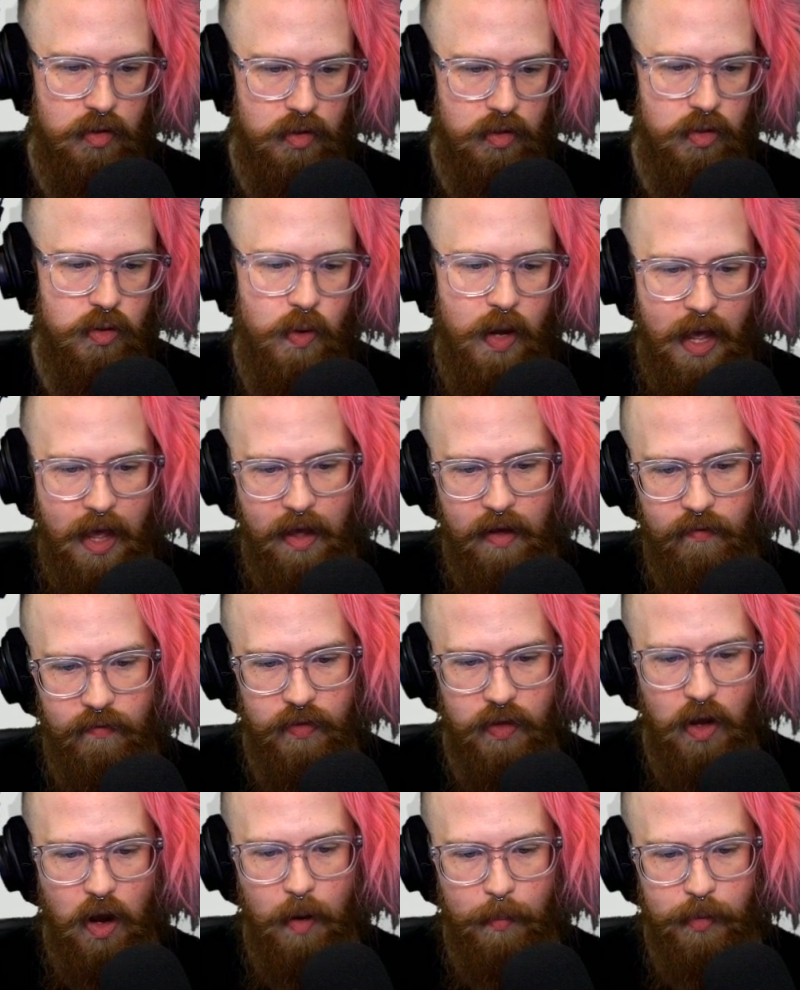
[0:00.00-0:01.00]
you have
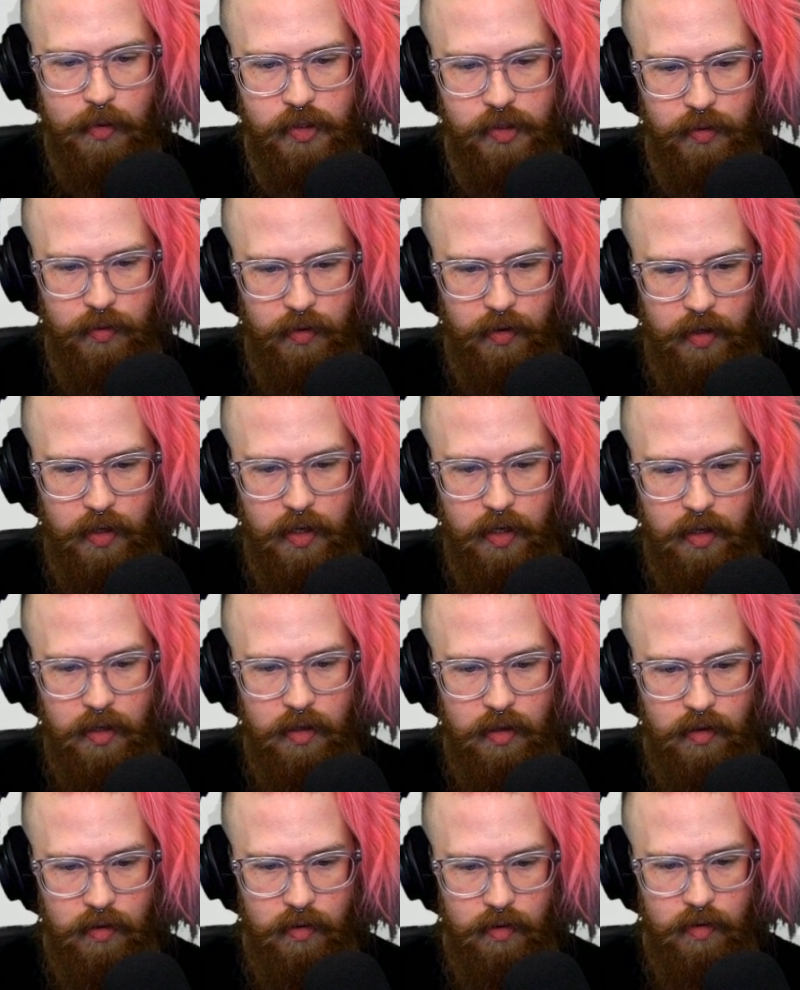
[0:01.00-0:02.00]
the opportunity.
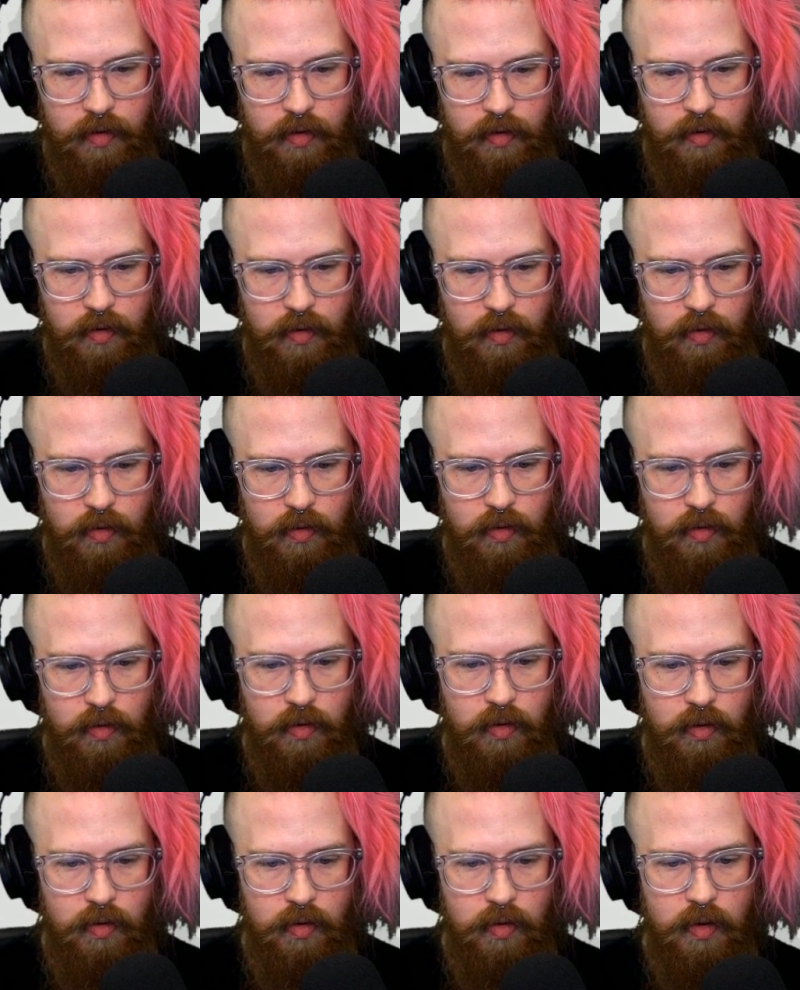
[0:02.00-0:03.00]

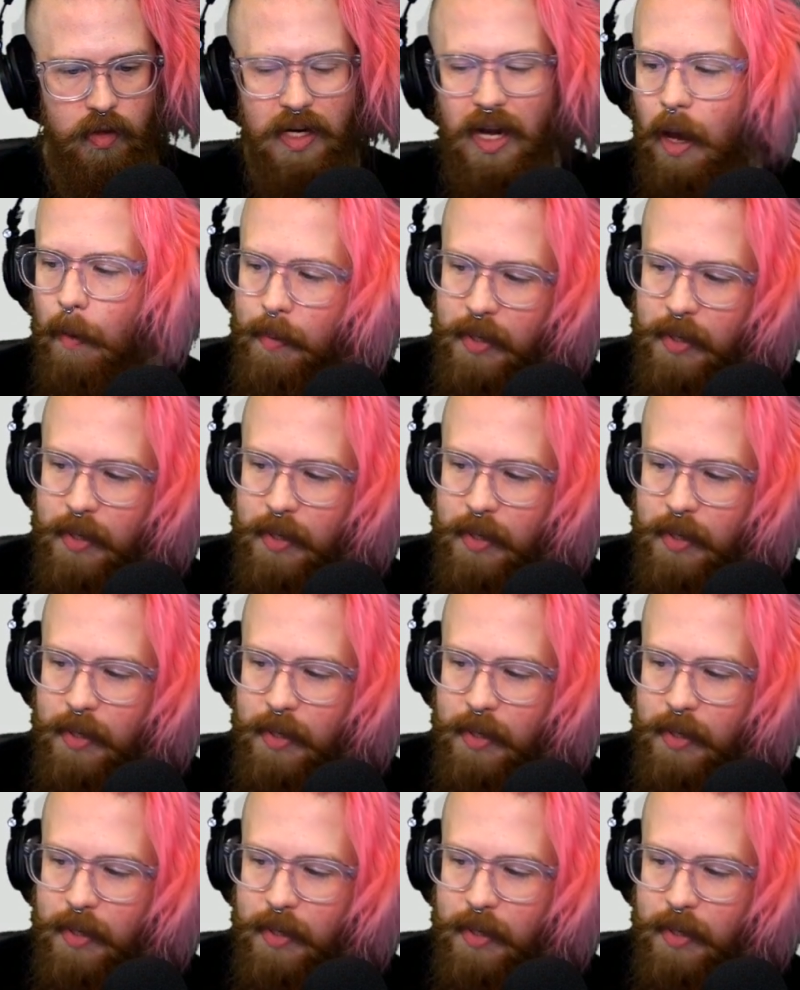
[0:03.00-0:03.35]
Now,